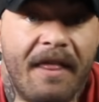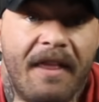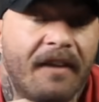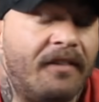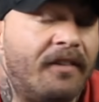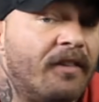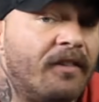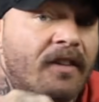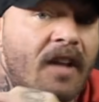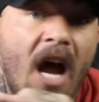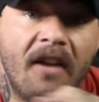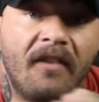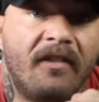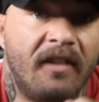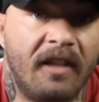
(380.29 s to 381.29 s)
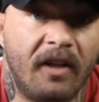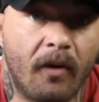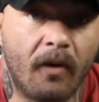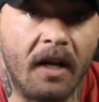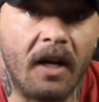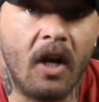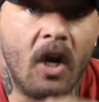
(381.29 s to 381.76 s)
This is not a
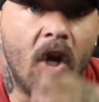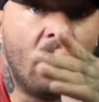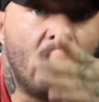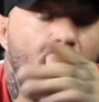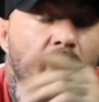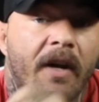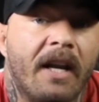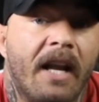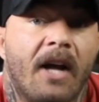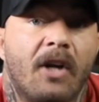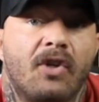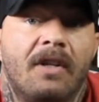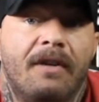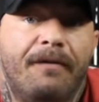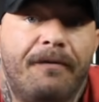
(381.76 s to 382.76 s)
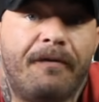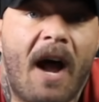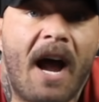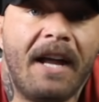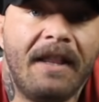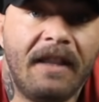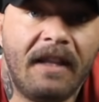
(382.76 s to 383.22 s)
secret. You can actually
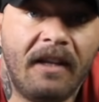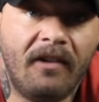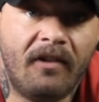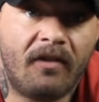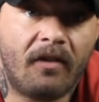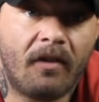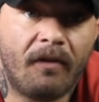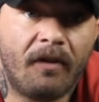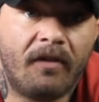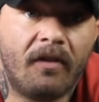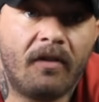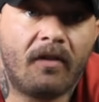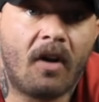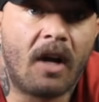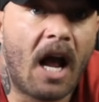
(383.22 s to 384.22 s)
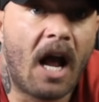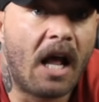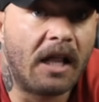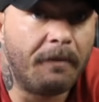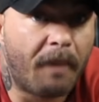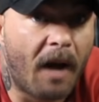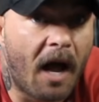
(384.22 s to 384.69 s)
find these services on
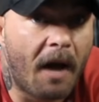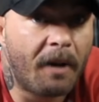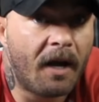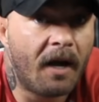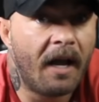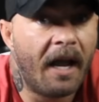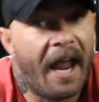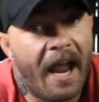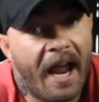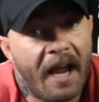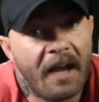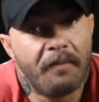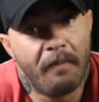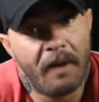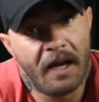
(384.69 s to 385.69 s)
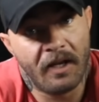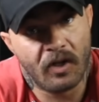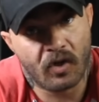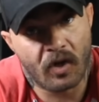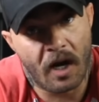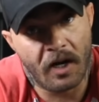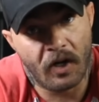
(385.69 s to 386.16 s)
Alibaba and
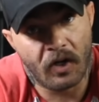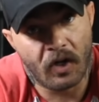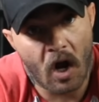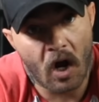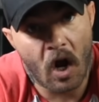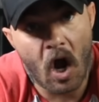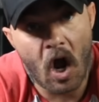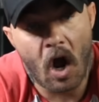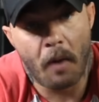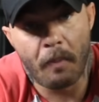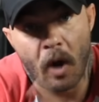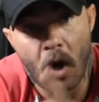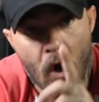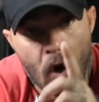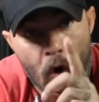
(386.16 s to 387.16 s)
madeinchina.com